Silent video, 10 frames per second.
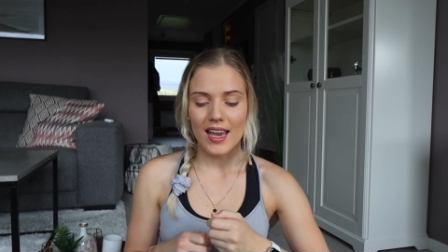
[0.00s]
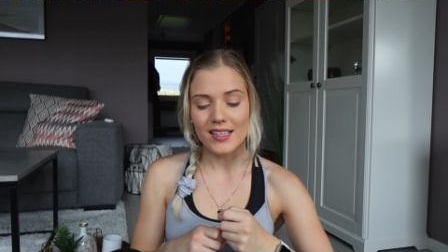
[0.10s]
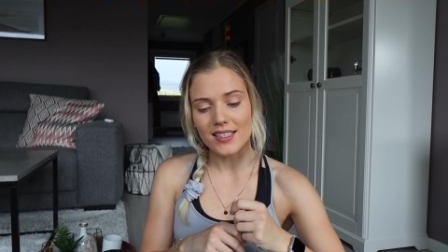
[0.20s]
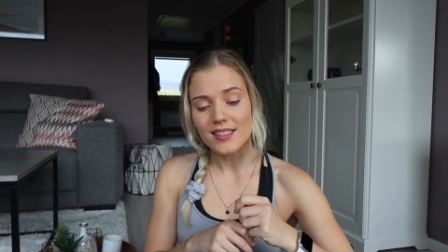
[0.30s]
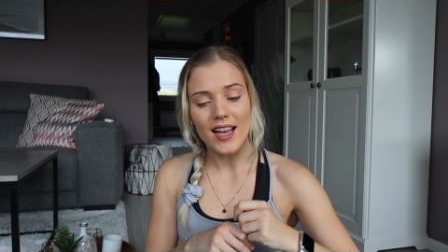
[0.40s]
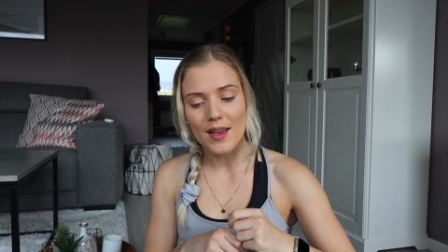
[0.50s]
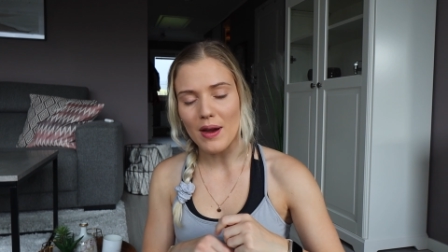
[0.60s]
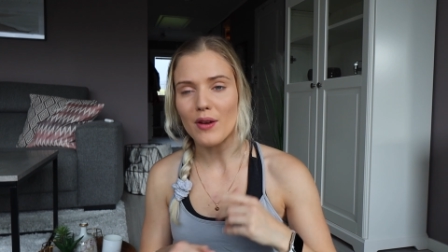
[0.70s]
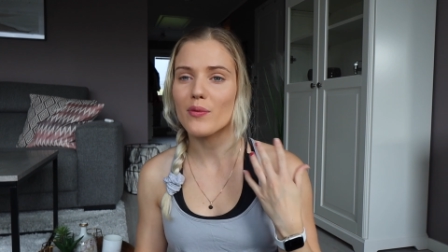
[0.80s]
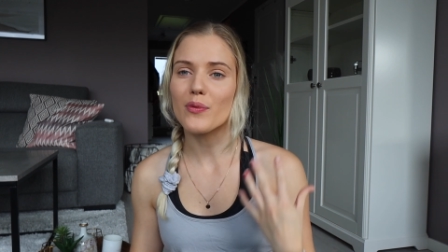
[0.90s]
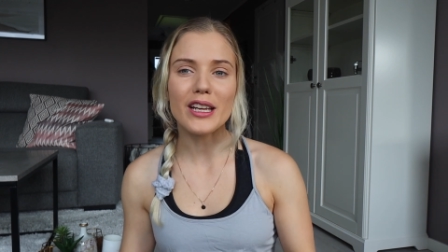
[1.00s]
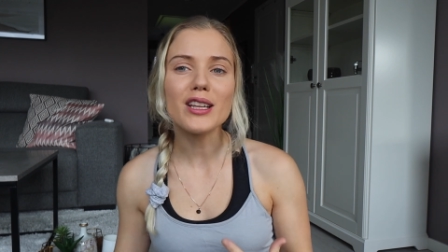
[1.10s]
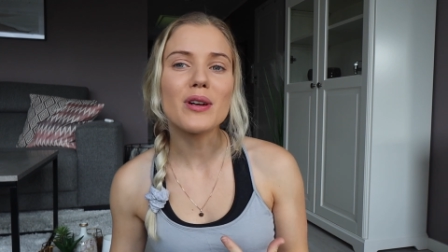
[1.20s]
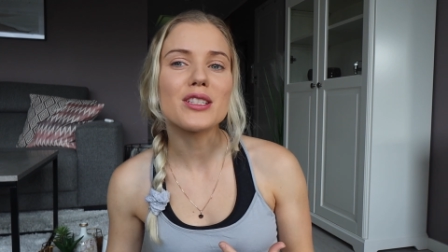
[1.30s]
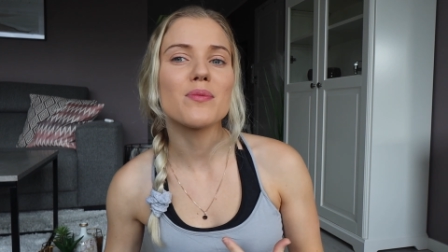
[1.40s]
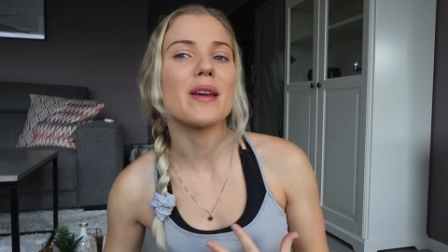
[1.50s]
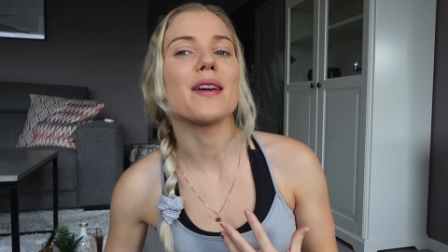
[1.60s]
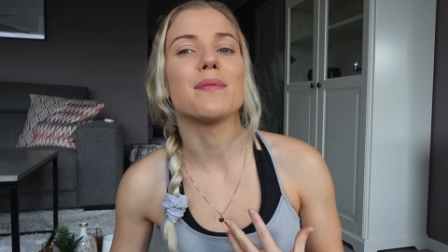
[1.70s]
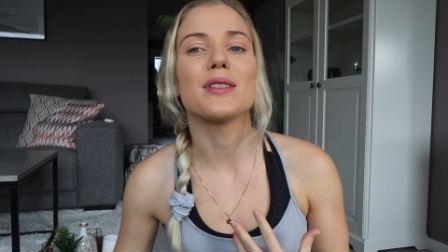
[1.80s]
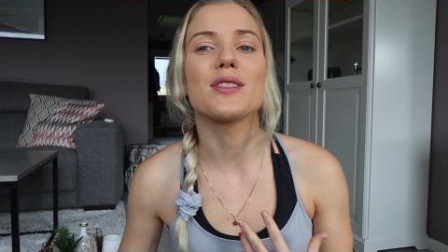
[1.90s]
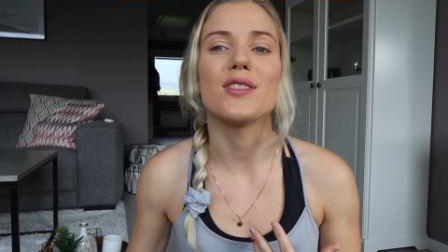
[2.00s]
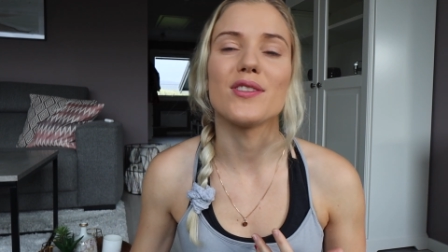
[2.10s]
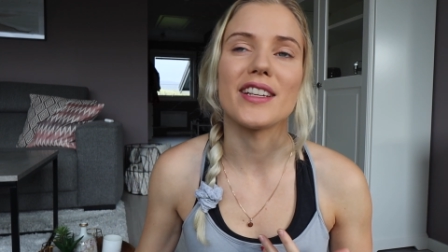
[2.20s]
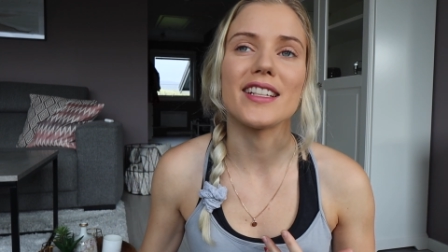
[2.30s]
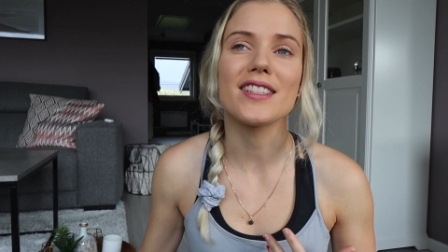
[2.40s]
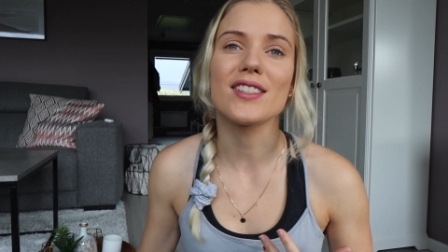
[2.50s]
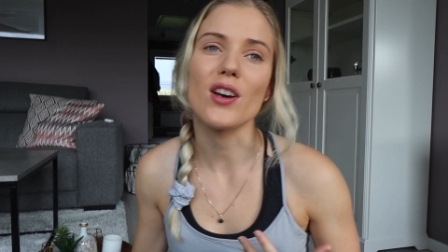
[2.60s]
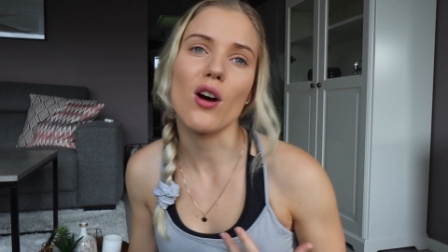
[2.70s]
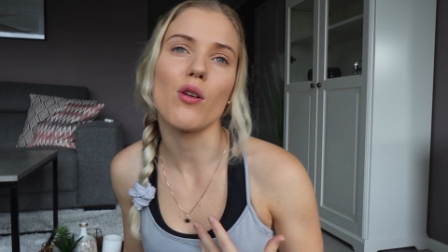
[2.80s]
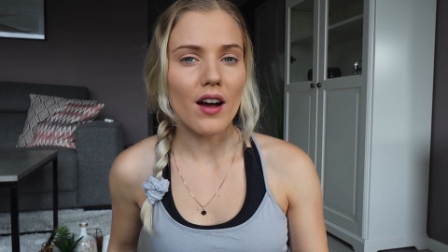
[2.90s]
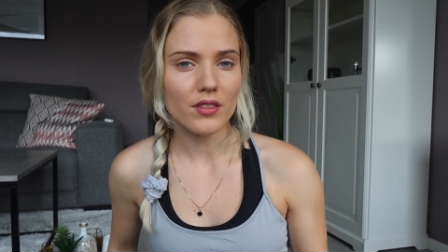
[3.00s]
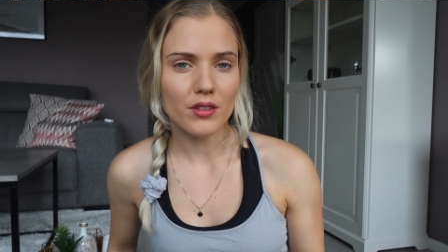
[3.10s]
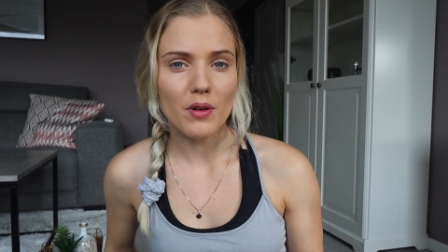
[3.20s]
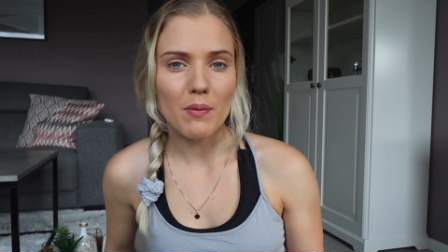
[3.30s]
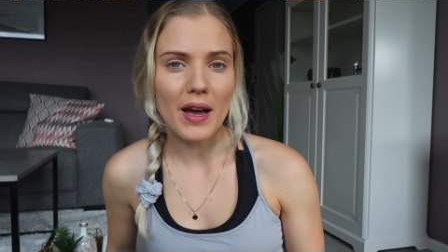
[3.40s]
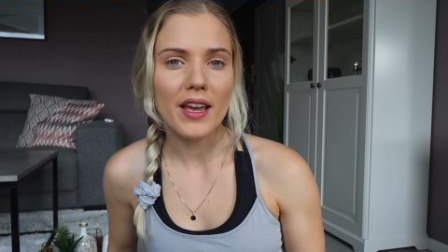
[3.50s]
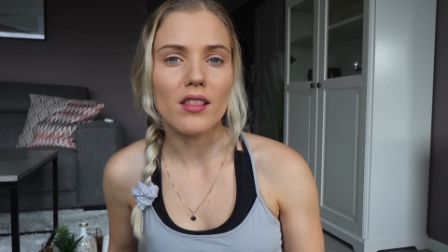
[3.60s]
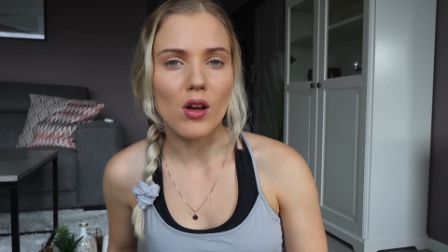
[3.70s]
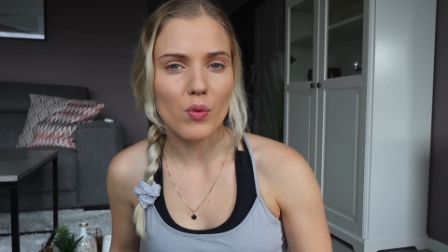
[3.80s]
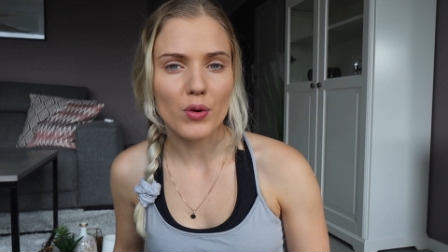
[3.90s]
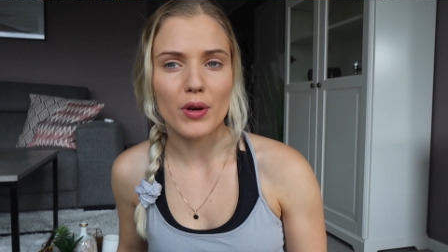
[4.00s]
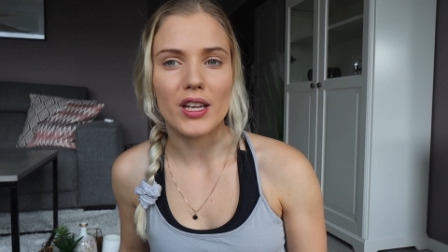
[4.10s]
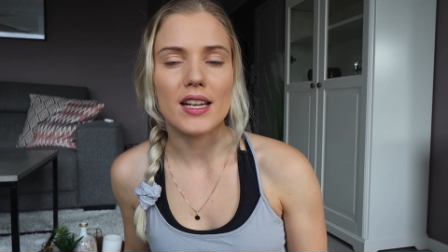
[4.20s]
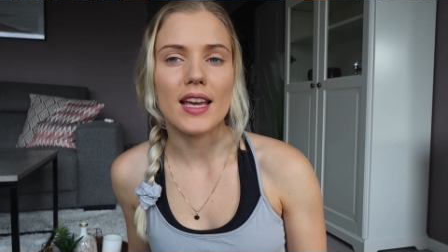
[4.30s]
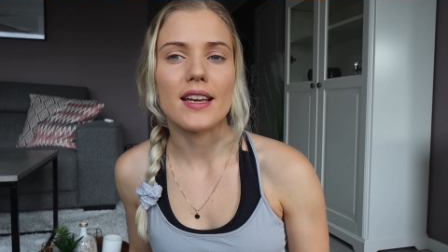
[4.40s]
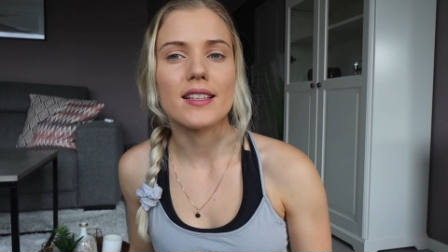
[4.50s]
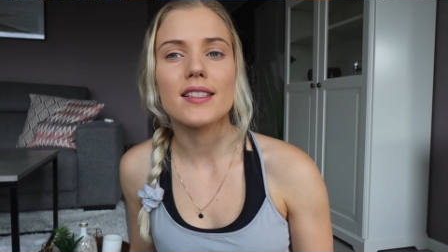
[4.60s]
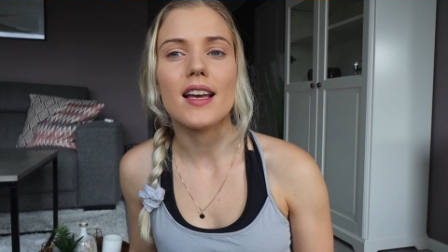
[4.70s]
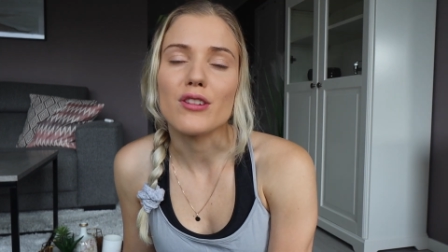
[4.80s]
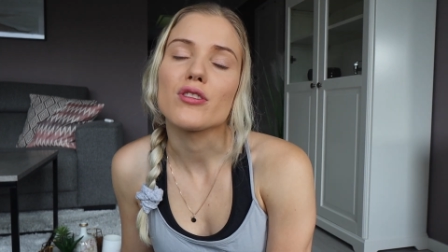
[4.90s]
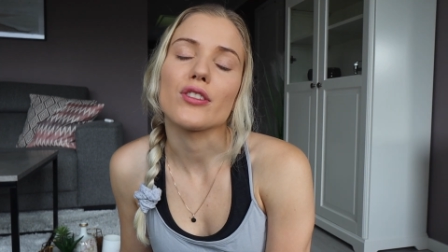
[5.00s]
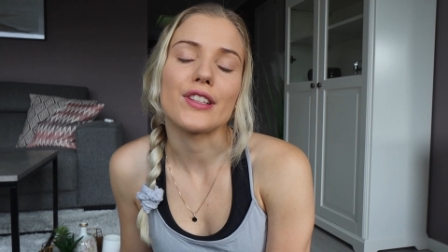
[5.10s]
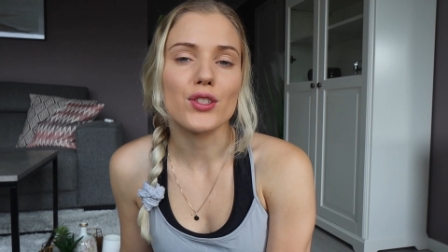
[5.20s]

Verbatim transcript: And this time I really want to be able to do it. So after my lower body days, I usually